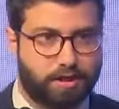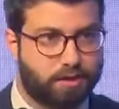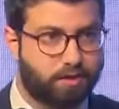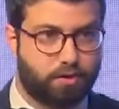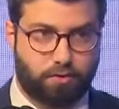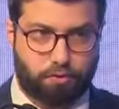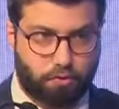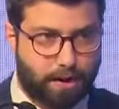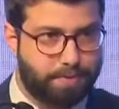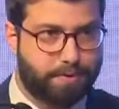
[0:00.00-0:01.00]
is
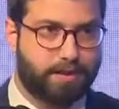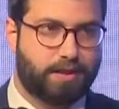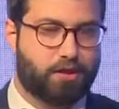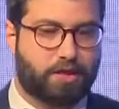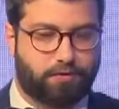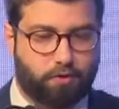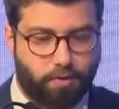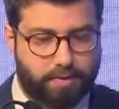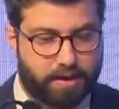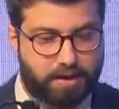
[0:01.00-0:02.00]
rapidly
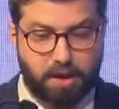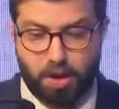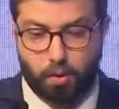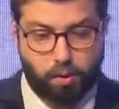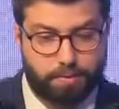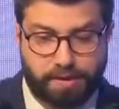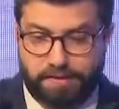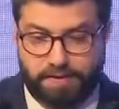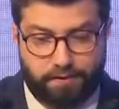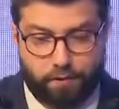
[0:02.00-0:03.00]
transforming, and we
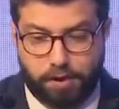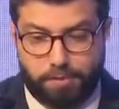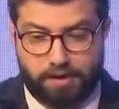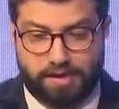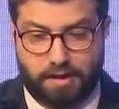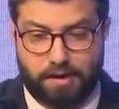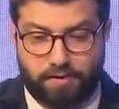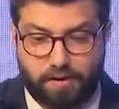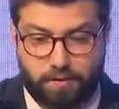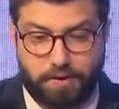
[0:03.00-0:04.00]
believe that 40%
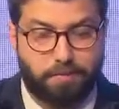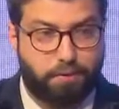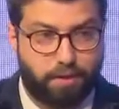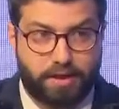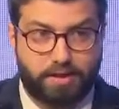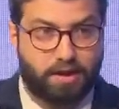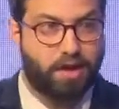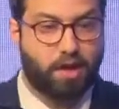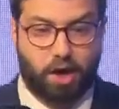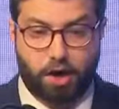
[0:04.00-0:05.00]
of government employees
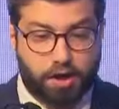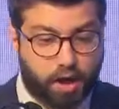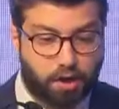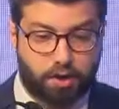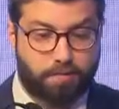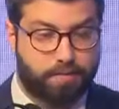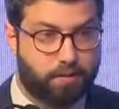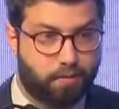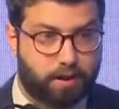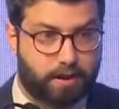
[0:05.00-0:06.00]
are not going to
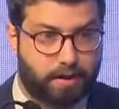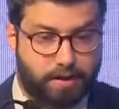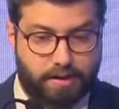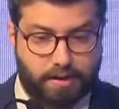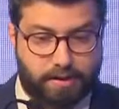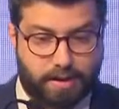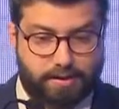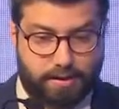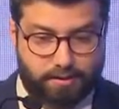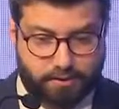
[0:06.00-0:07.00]
be working in that
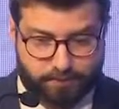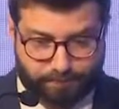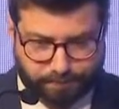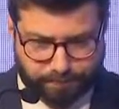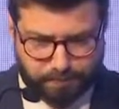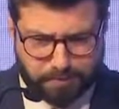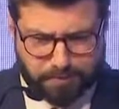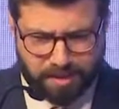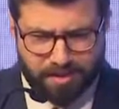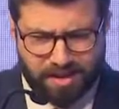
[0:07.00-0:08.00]
sense.
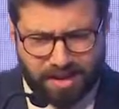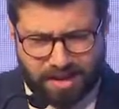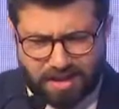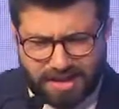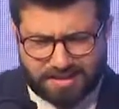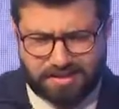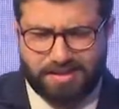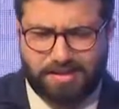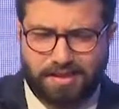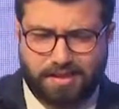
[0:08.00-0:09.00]
A last
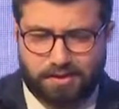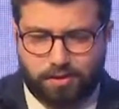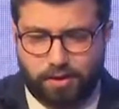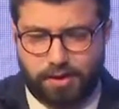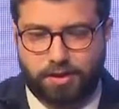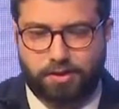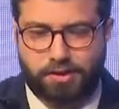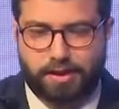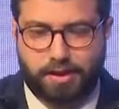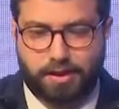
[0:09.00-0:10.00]
statistic that's really
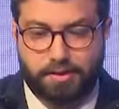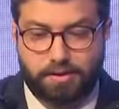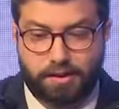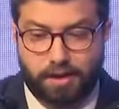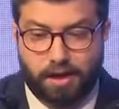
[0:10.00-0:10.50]
interesting is